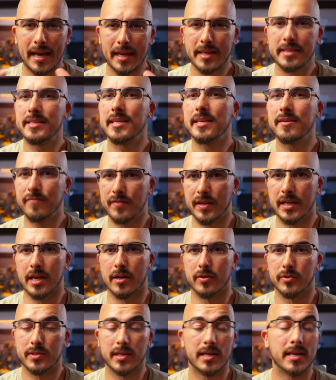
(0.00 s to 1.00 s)
Editing
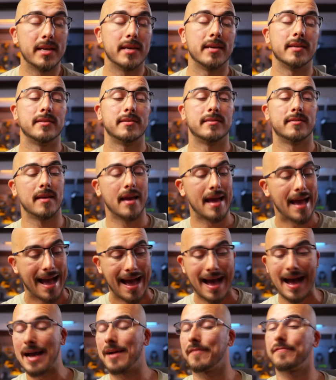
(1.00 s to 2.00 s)
videos is
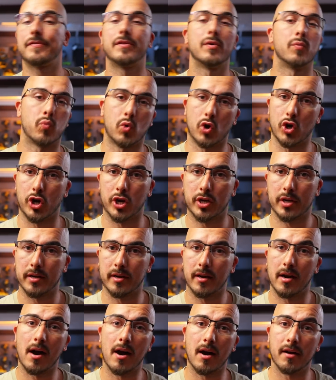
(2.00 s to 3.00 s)
half the work
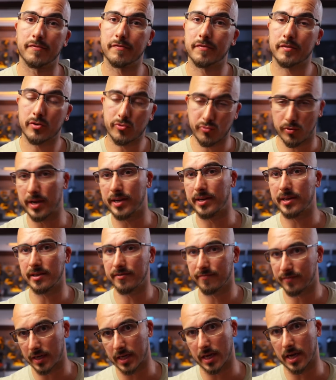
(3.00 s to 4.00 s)
of creating a
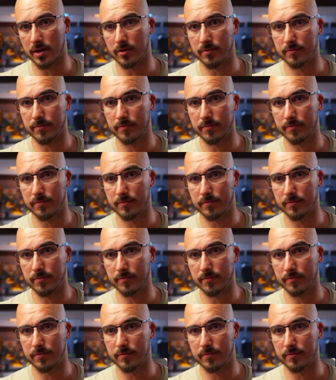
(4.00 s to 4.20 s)
video.